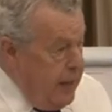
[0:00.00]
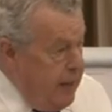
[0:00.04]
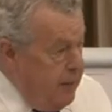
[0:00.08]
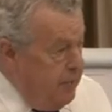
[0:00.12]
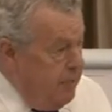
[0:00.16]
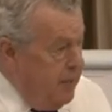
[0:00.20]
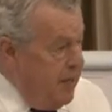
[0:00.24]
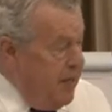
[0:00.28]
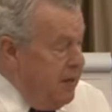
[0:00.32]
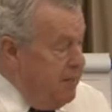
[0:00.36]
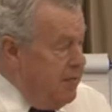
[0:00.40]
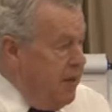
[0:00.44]

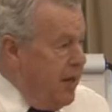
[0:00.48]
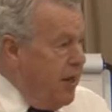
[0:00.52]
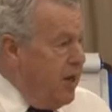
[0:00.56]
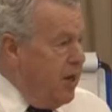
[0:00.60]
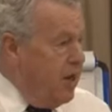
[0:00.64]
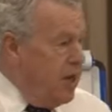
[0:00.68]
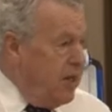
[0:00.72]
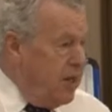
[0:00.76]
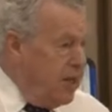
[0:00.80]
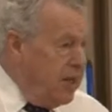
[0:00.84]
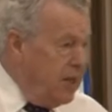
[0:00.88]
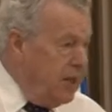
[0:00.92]
But he may
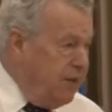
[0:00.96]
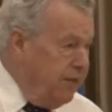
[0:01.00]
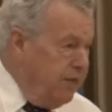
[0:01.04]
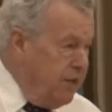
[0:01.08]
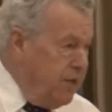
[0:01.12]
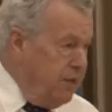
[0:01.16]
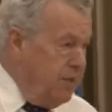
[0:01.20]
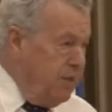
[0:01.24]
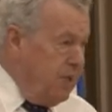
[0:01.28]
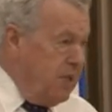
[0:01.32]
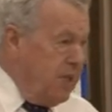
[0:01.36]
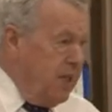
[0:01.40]
only need the
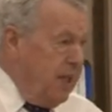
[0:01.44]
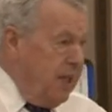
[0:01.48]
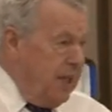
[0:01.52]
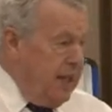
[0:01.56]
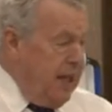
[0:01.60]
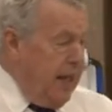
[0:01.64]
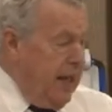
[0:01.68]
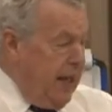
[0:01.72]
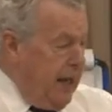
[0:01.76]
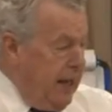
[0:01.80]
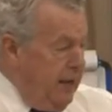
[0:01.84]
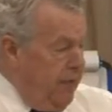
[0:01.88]
vitamin D at
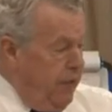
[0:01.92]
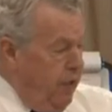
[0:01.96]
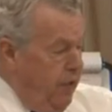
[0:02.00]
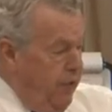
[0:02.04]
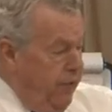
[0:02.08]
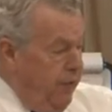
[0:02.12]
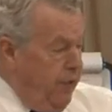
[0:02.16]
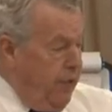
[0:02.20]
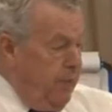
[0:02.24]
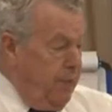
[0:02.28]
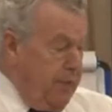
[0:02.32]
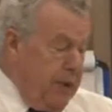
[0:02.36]
that level
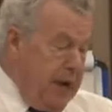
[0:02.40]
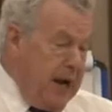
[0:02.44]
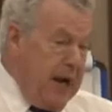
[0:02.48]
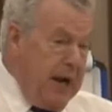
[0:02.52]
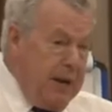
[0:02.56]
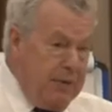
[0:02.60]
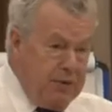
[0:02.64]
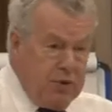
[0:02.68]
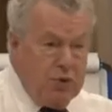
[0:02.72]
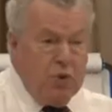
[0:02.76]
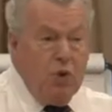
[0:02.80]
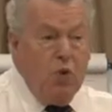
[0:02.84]
for
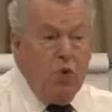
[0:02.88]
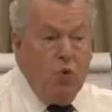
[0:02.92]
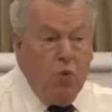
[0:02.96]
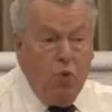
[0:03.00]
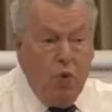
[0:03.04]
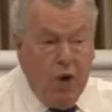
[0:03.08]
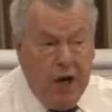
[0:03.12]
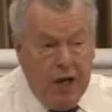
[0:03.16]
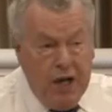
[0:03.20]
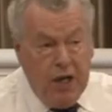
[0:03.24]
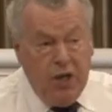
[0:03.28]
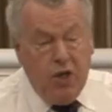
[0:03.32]
perhaps
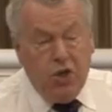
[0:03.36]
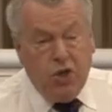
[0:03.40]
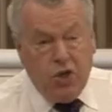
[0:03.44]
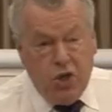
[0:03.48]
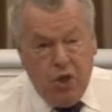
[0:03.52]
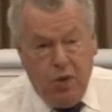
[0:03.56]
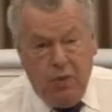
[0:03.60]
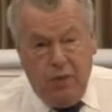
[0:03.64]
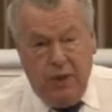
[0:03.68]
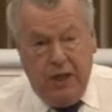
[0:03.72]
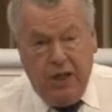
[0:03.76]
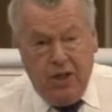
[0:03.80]

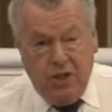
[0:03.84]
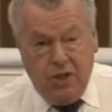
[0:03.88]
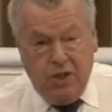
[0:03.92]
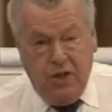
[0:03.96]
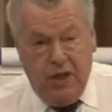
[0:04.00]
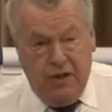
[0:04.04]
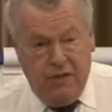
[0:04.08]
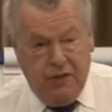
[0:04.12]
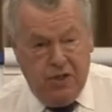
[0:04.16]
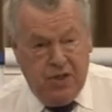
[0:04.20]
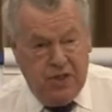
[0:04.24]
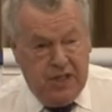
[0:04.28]
1-2 weeks. You
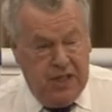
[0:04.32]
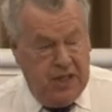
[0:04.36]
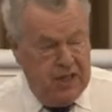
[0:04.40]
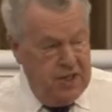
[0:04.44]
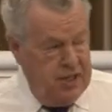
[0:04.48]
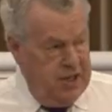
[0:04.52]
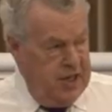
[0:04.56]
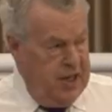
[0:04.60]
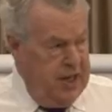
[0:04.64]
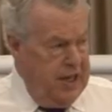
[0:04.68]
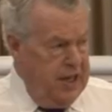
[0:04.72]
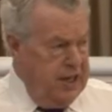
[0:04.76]
have to
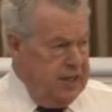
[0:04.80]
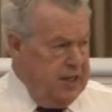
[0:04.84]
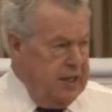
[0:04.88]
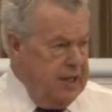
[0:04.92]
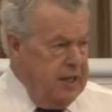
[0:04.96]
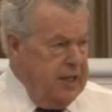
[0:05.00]
test that.